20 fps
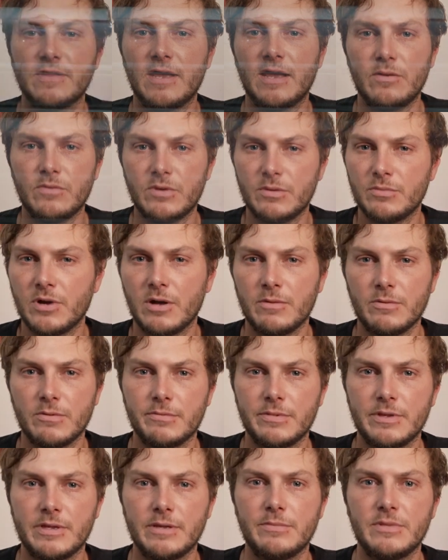that would
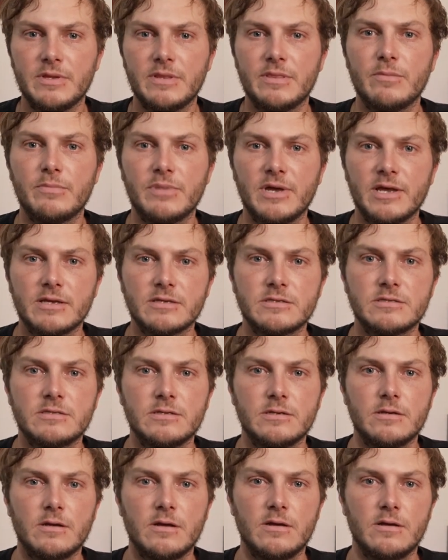probably be the best,
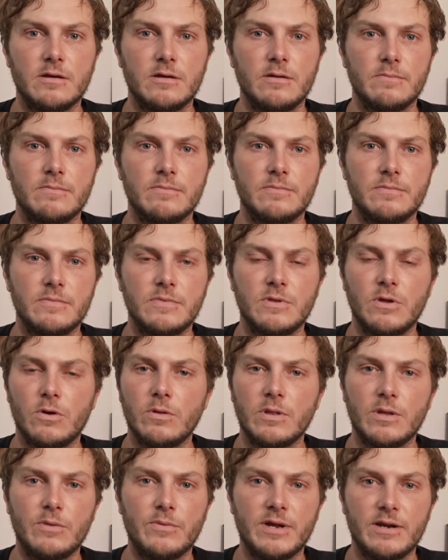um, the
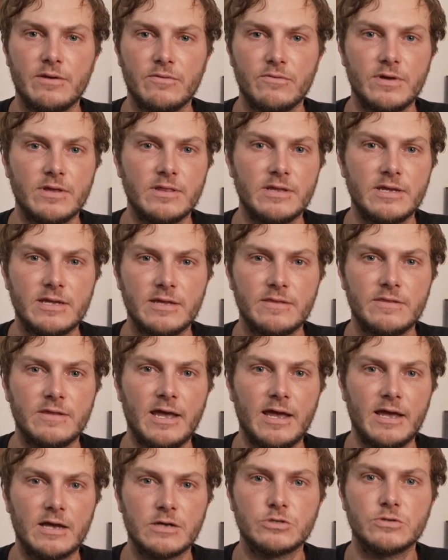only way to really get the
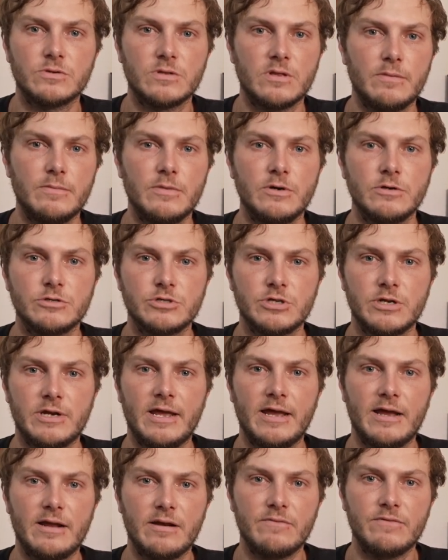actual emotion
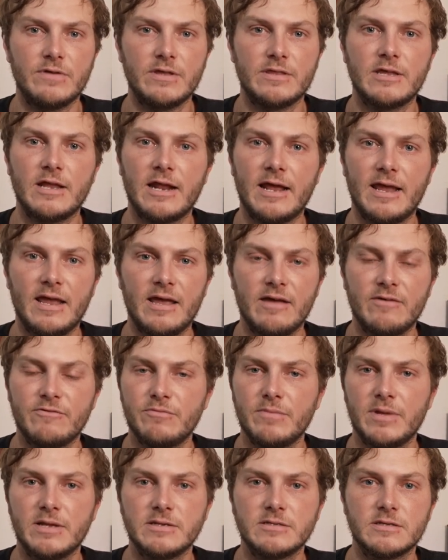out of it that I have
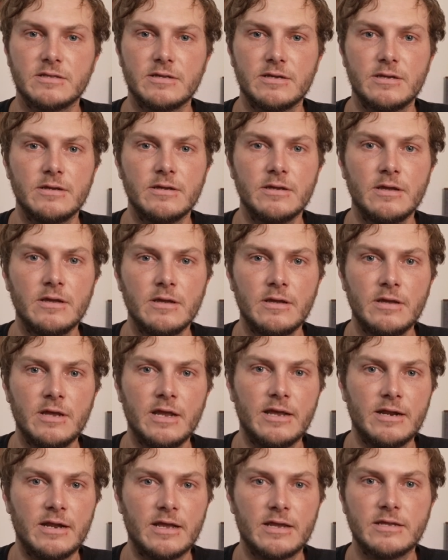mentally.
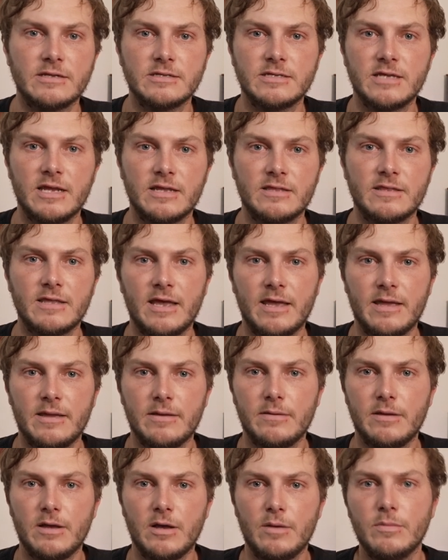And I can take that
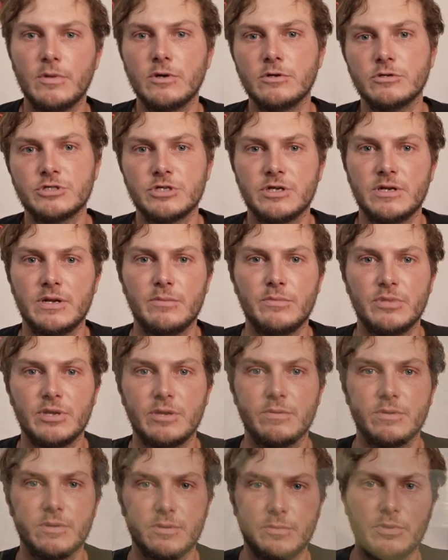emotion and be
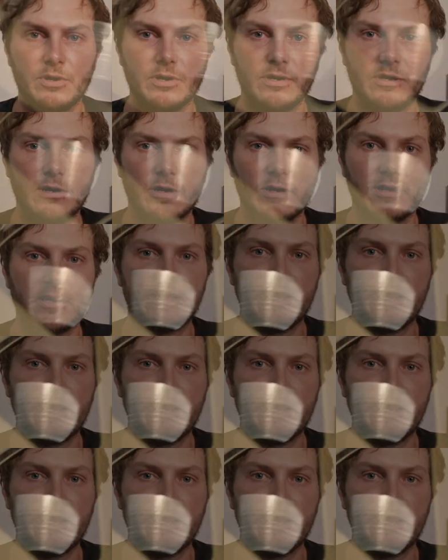able to put it on